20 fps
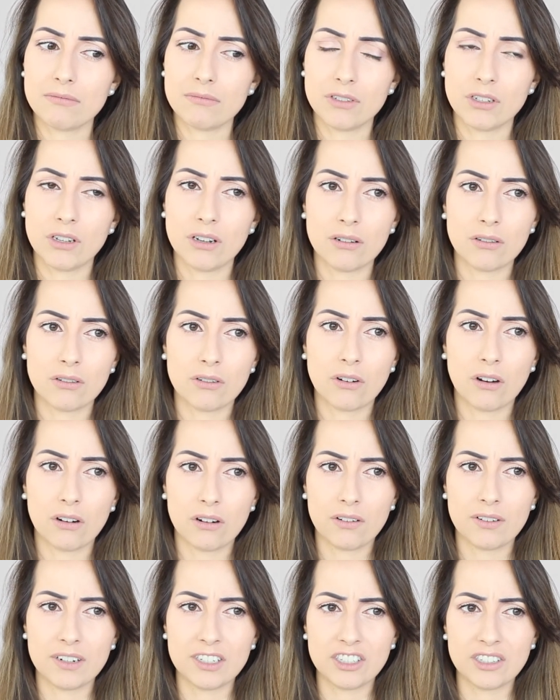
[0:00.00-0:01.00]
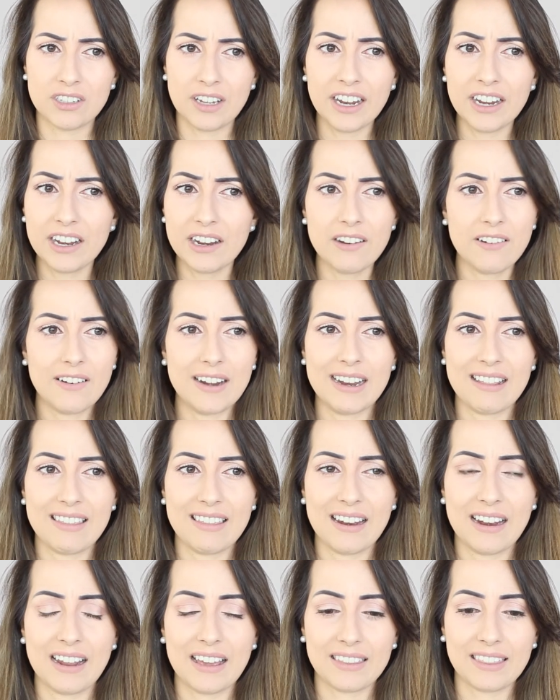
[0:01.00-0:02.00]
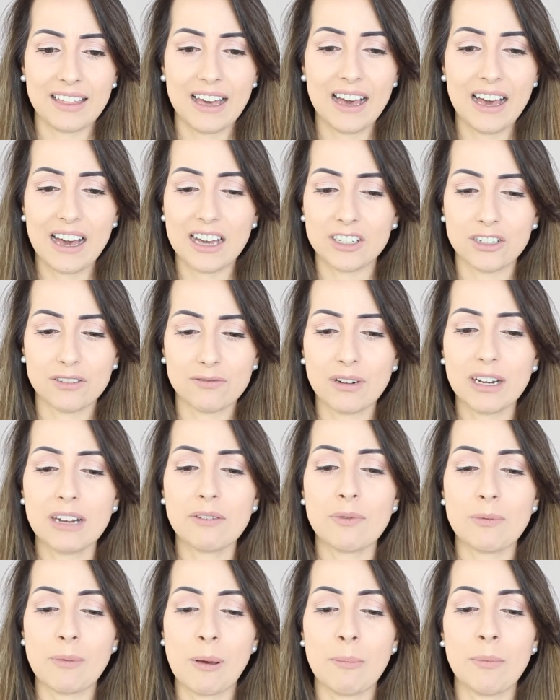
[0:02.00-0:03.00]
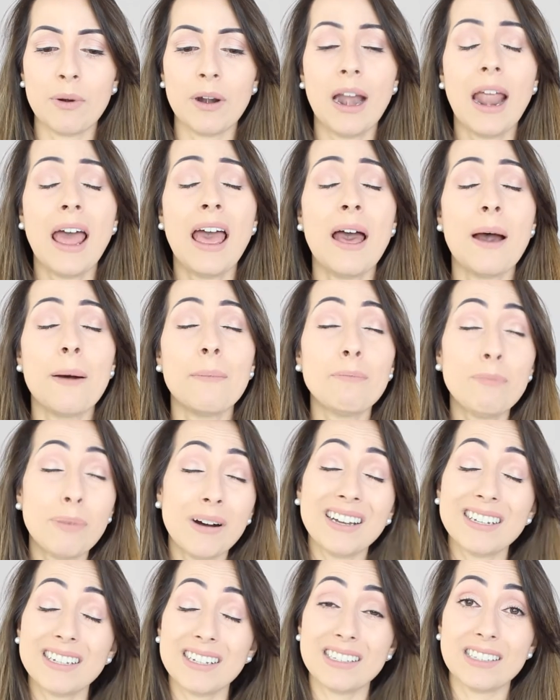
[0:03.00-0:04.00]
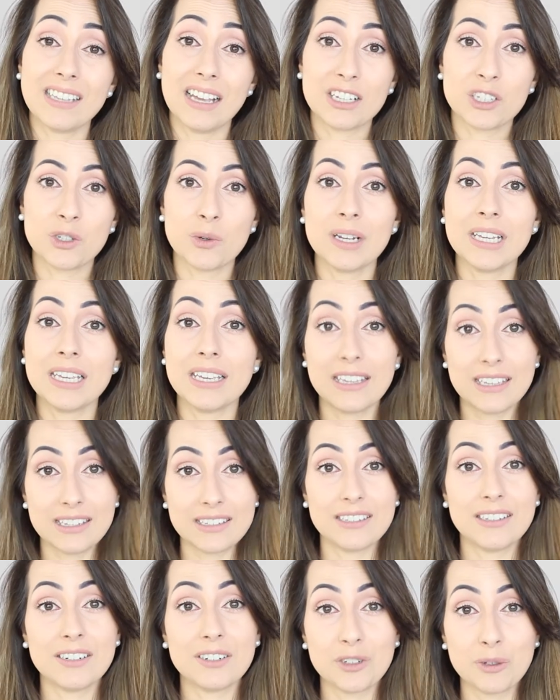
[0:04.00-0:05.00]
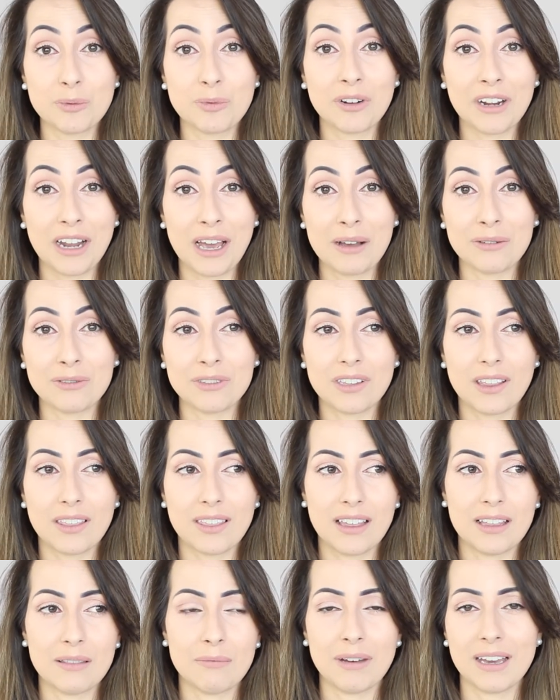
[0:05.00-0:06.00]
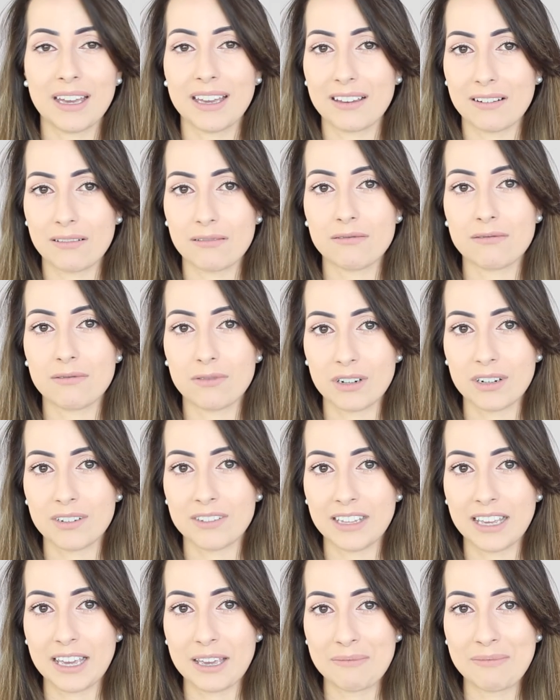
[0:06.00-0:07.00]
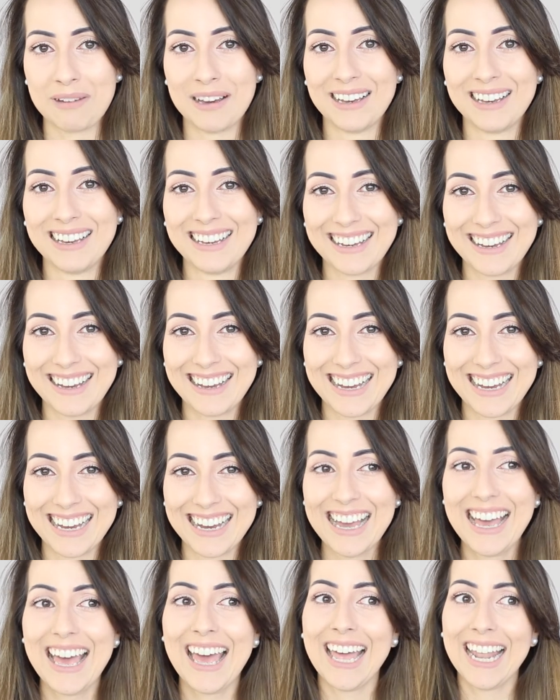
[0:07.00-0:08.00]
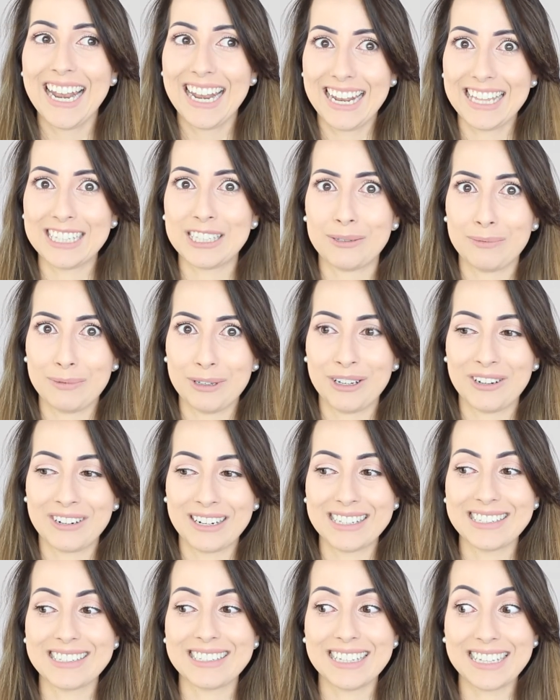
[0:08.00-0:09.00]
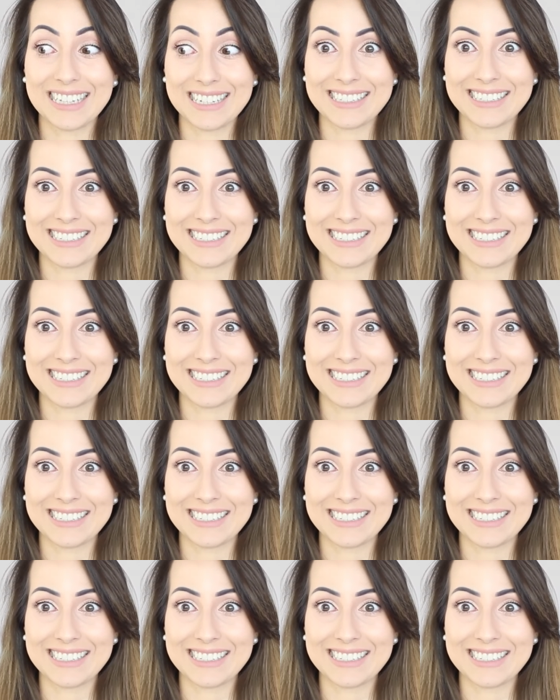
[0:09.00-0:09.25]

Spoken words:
you know, got originated or anything like that. I don't really remember, but it's actually easier to pronounce than my real name. Let's be honest, it